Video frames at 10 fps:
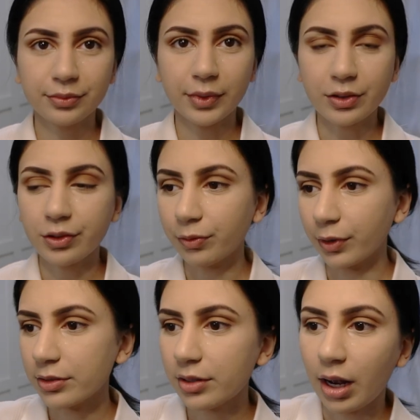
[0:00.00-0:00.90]
That's the
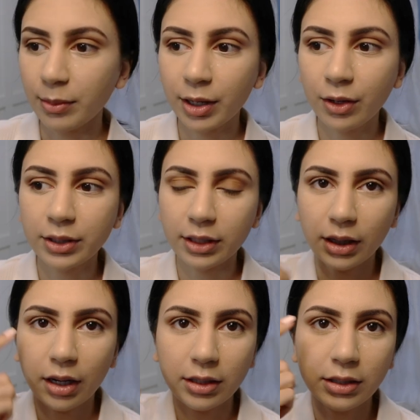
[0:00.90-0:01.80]
first eyebrow, and then I
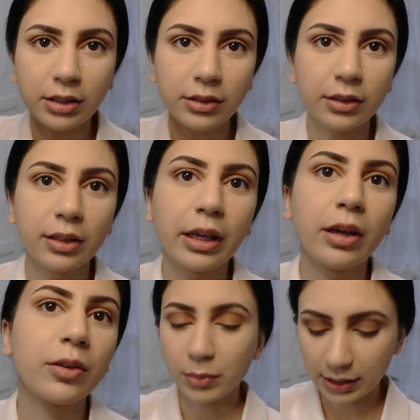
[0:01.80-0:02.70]
kind of need to
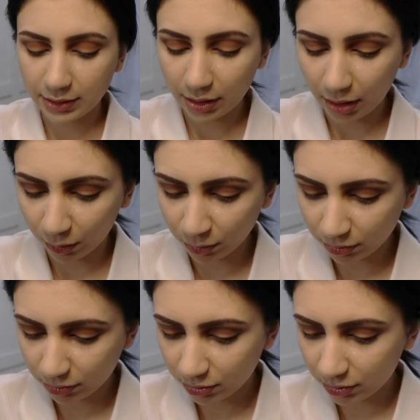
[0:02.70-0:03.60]
like blend it out
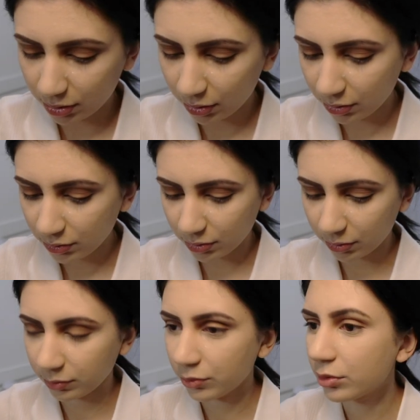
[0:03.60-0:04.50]
still, so
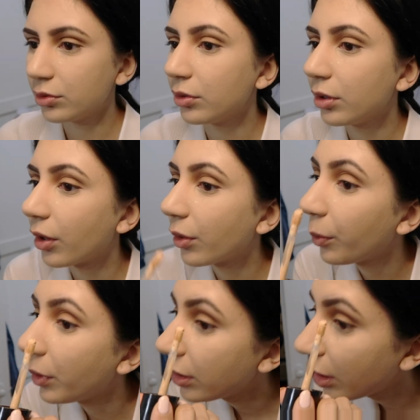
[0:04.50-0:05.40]
I'm just gonna do the other
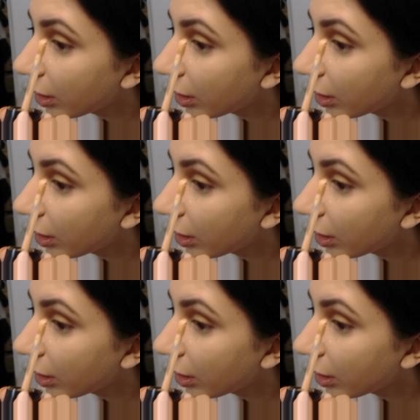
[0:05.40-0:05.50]
one